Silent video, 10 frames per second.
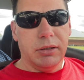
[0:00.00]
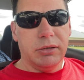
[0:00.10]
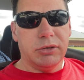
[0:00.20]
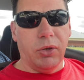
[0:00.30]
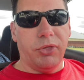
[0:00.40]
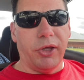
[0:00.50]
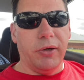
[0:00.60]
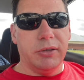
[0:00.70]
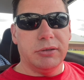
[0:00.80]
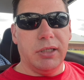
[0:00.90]
So
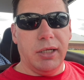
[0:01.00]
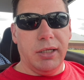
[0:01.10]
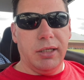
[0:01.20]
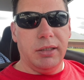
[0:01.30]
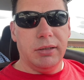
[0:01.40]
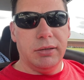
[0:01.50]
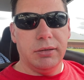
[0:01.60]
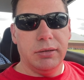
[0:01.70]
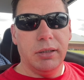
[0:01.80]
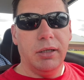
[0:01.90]
Thursday
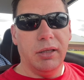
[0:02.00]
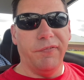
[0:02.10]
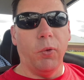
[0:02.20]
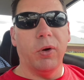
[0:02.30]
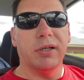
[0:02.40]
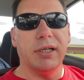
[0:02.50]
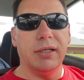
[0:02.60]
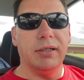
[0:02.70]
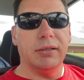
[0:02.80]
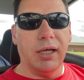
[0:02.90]
the
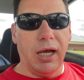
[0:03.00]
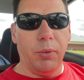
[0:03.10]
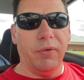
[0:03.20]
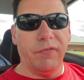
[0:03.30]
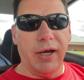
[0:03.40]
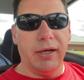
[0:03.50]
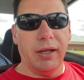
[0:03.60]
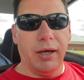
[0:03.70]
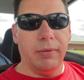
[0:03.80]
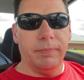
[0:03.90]
14th, I will find
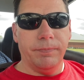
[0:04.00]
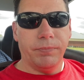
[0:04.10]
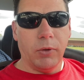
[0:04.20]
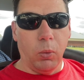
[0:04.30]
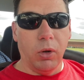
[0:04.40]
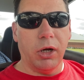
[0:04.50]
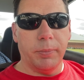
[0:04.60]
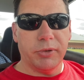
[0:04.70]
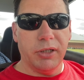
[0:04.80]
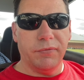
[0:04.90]
out
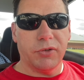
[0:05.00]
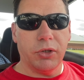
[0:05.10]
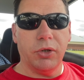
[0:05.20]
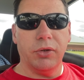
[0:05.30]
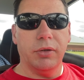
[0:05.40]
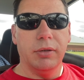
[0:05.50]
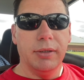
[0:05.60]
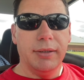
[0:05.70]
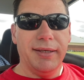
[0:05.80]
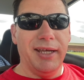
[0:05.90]
100% for sure
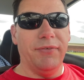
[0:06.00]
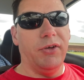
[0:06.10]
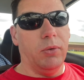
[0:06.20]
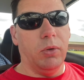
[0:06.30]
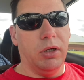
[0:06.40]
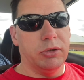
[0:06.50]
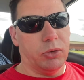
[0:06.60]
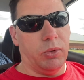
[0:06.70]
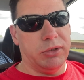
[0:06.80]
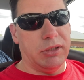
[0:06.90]
if it was
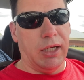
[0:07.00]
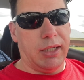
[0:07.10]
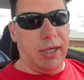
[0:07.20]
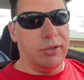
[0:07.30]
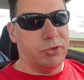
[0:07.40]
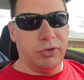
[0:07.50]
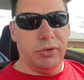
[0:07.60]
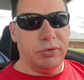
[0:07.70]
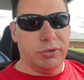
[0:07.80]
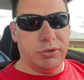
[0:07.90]
or was not cancer.
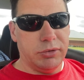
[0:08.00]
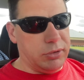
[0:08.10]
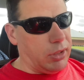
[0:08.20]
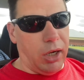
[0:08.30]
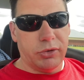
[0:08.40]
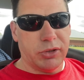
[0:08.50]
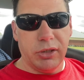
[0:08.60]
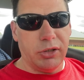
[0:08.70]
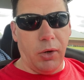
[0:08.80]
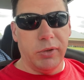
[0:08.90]
The doctor said
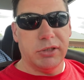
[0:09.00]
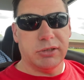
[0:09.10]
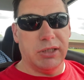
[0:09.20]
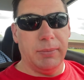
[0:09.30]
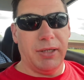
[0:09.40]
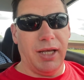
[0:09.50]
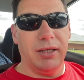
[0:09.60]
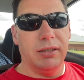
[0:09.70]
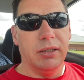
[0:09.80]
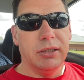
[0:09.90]
there's always a slim
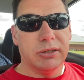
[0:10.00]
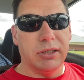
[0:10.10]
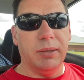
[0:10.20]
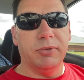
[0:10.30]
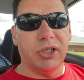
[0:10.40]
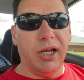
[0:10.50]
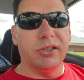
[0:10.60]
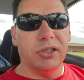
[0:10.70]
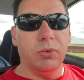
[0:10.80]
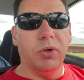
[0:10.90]

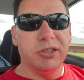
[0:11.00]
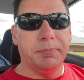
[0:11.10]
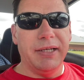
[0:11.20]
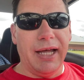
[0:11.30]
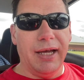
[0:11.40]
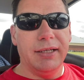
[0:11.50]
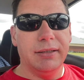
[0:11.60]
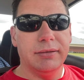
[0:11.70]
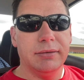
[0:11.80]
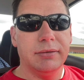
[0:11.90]
chance it was benign.